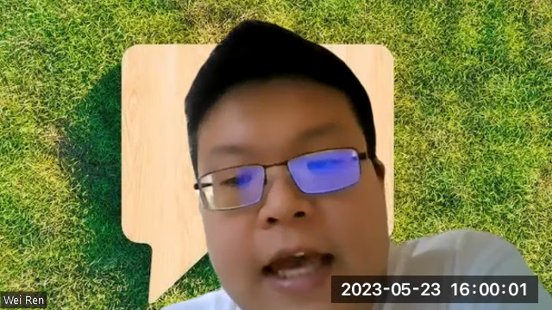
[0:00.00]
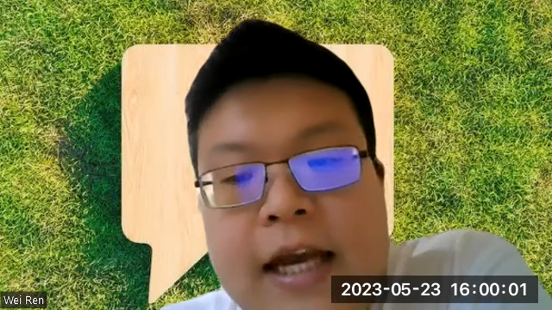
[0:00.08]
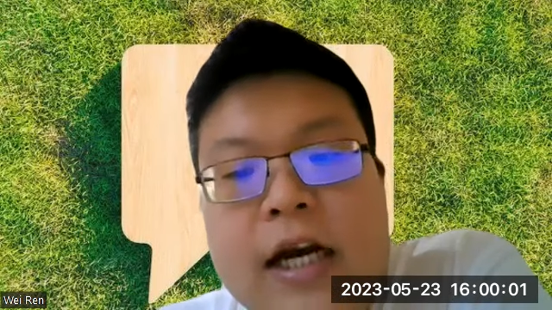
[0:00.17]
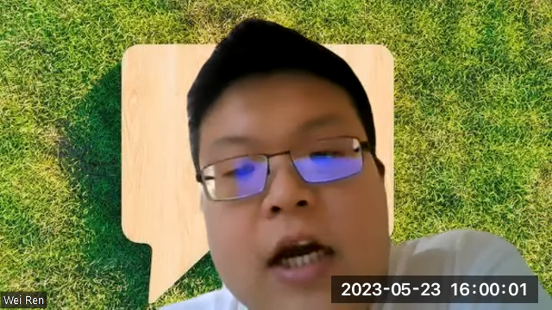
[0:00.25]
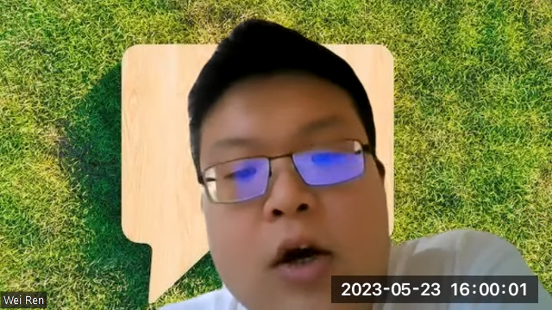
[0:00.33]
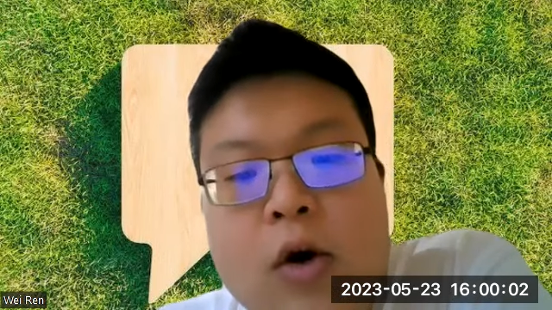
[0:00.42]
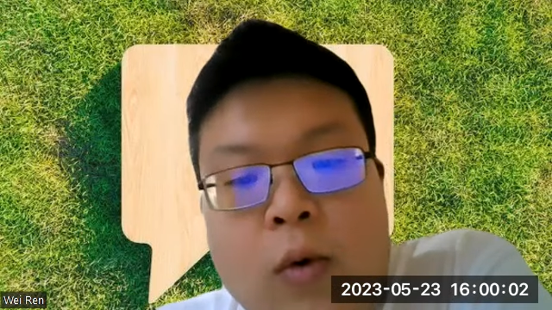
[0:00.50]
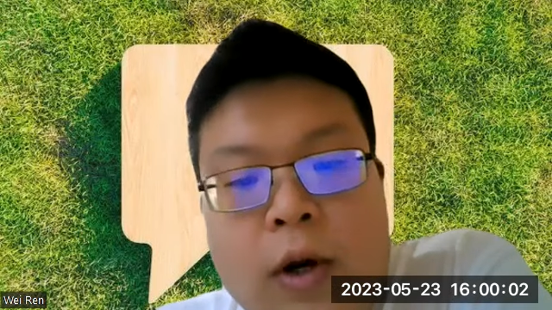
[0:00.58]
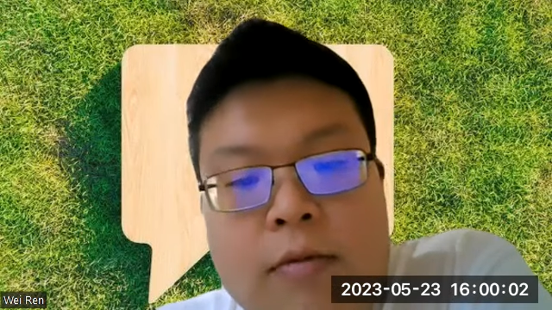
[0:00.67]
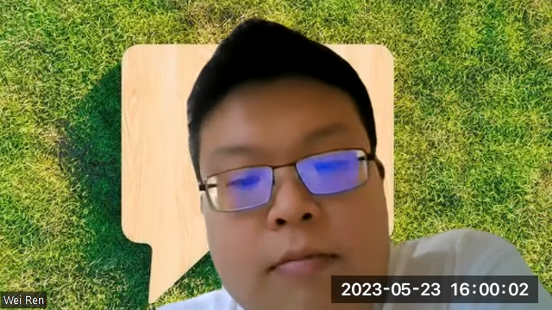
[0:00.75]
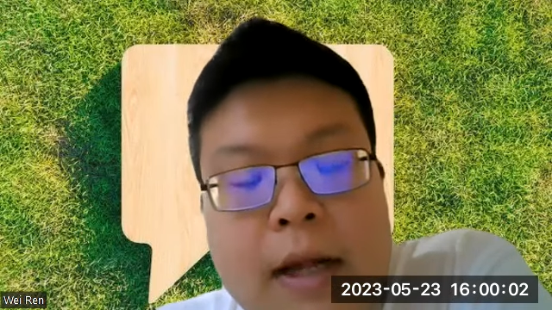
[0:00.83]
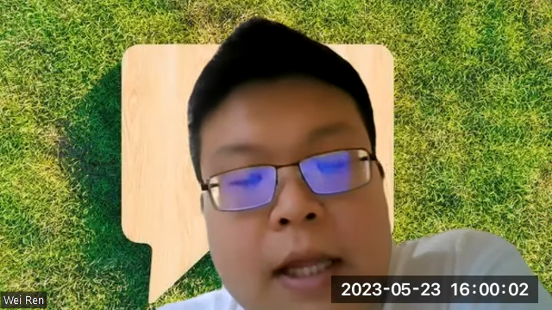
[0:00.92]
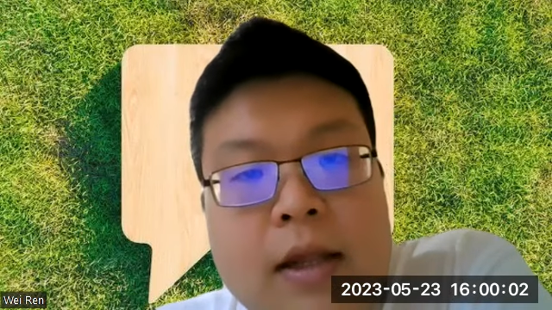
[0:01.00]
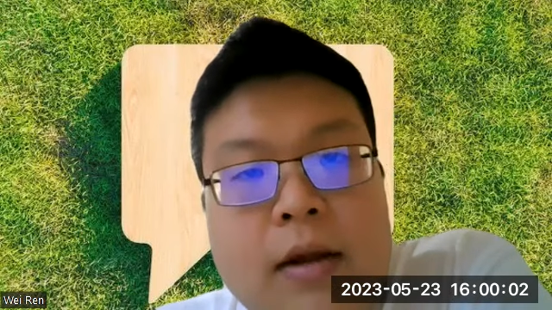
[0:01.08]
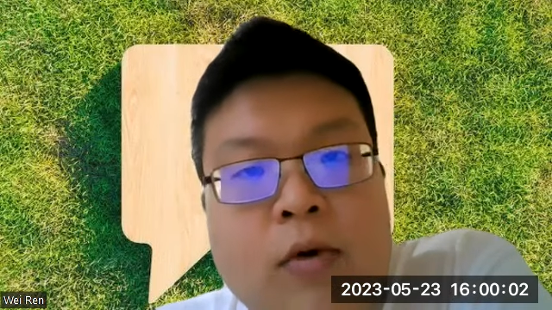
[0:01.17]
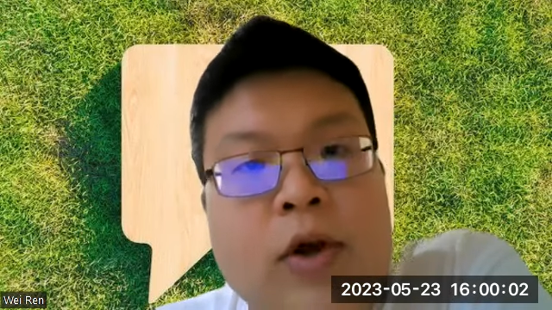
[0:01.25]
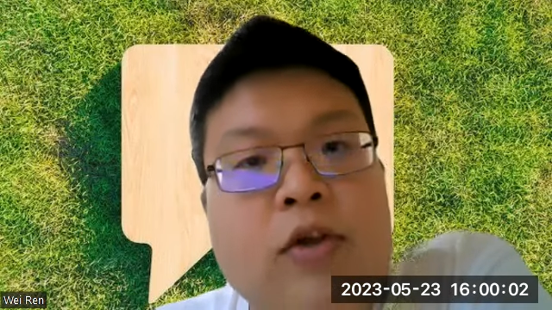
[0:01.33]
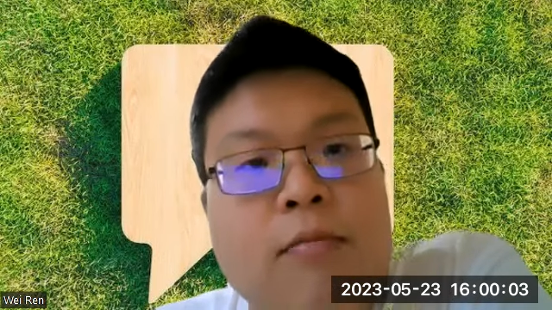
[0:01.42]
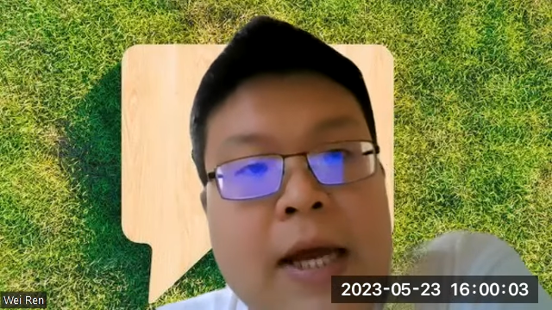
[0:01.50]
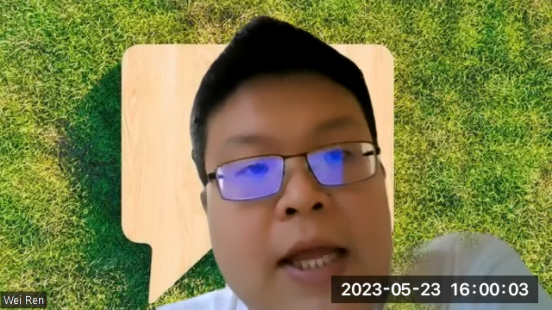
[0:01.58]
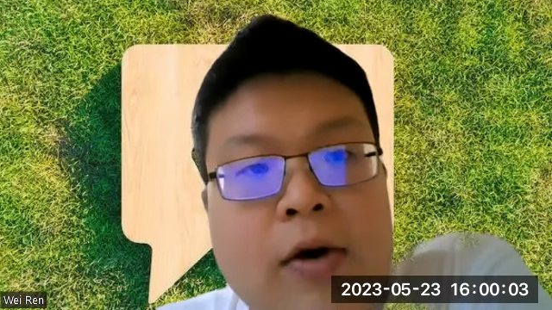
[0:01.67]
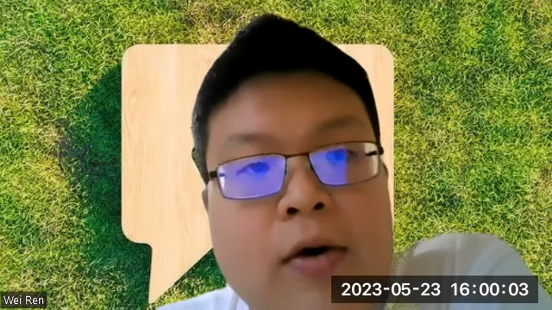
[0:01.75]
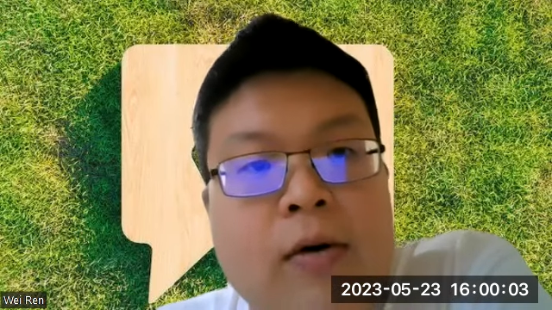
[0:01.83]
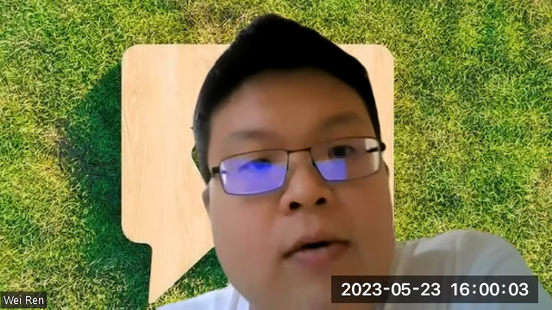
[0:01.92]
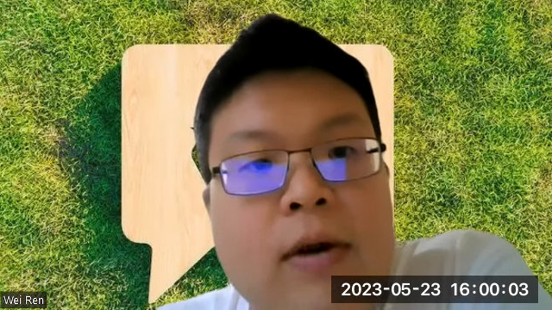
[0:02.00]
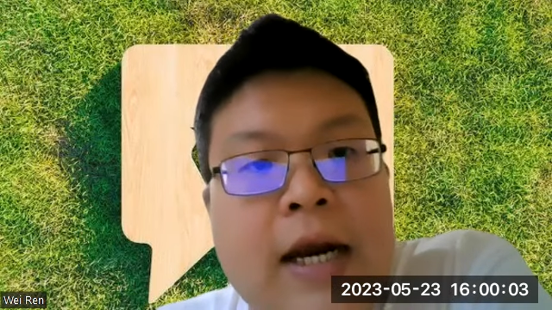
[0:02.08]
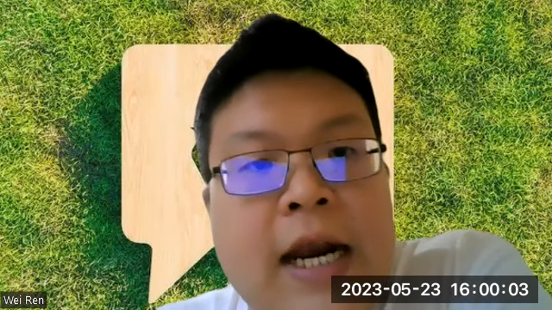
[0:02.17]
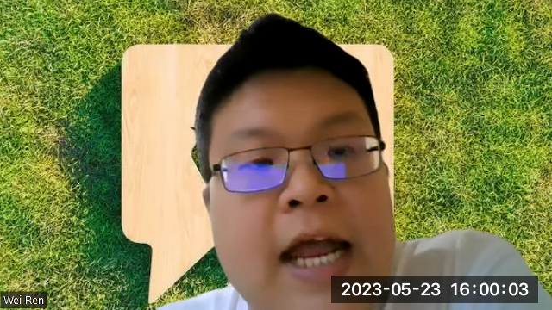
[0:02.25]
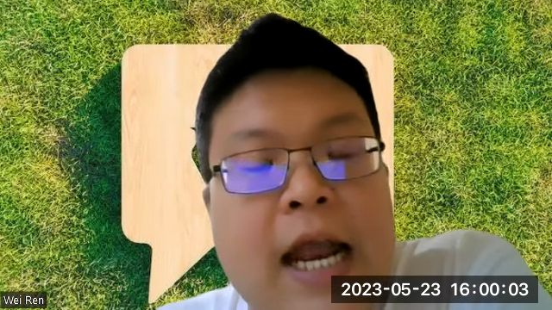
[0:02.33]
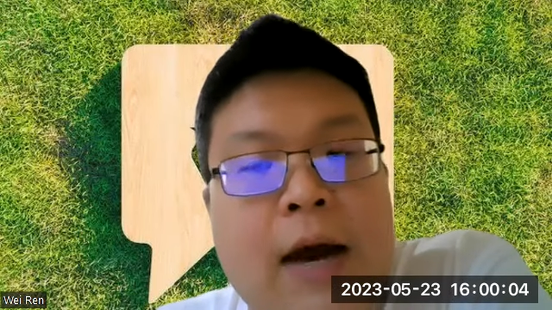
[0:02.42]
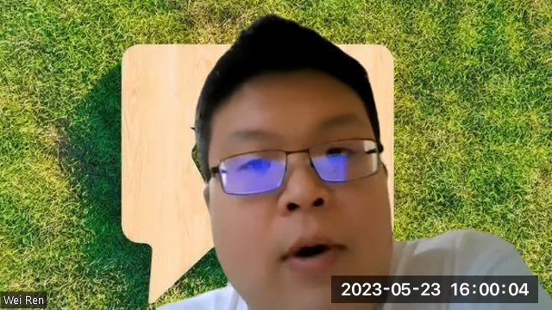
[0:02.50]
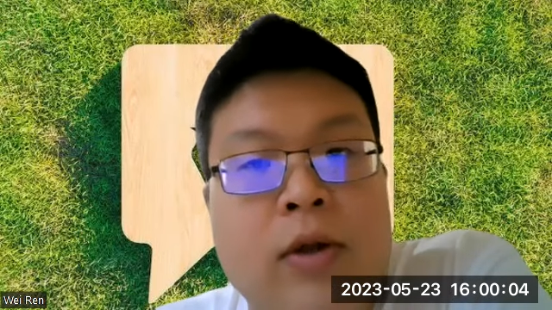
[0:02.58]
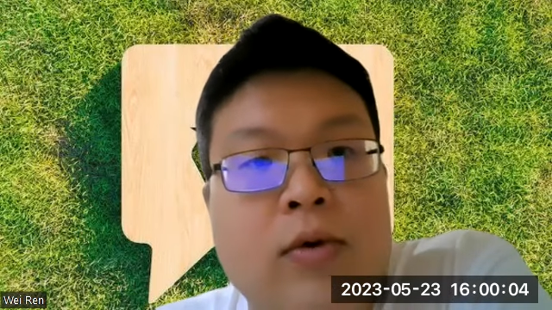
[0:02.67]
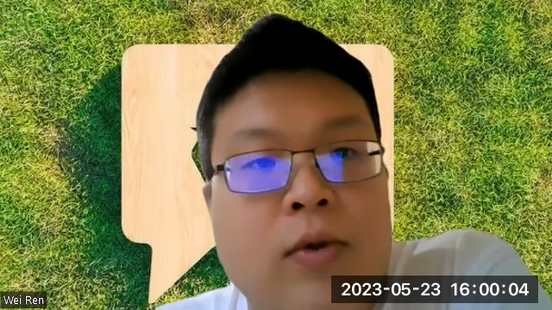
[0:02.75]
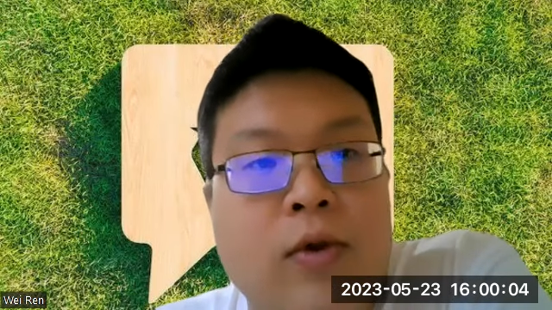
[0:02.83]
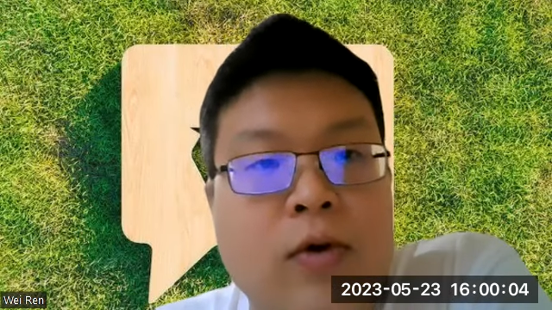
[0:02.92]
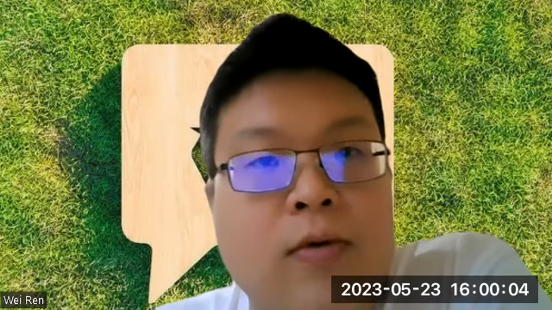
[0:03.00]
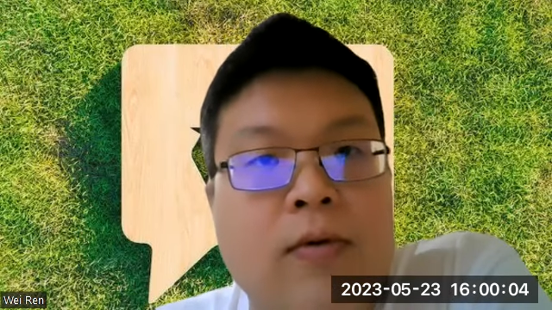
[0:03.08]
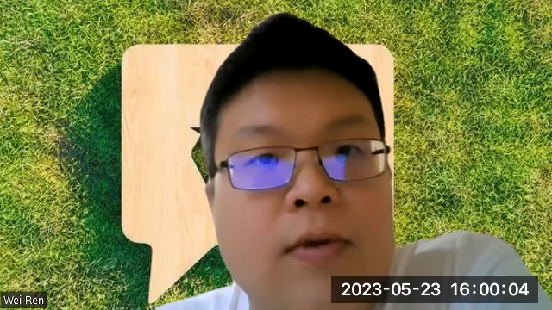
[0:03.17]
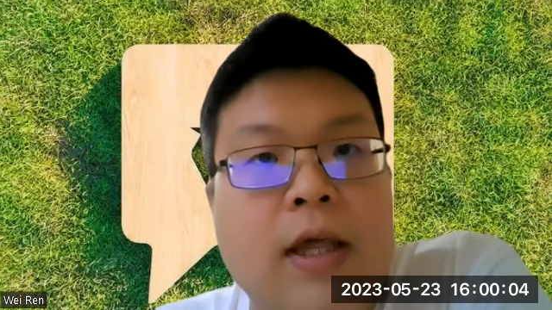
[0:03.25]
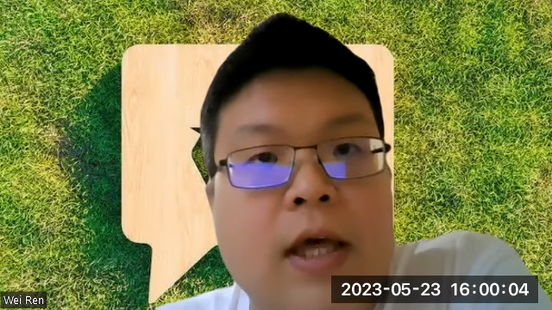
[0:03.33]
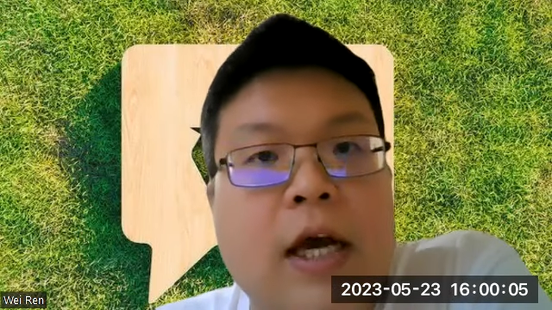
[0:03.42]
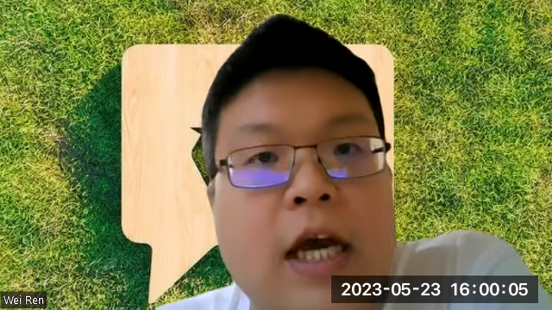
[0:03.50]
think which metal that I want to choose,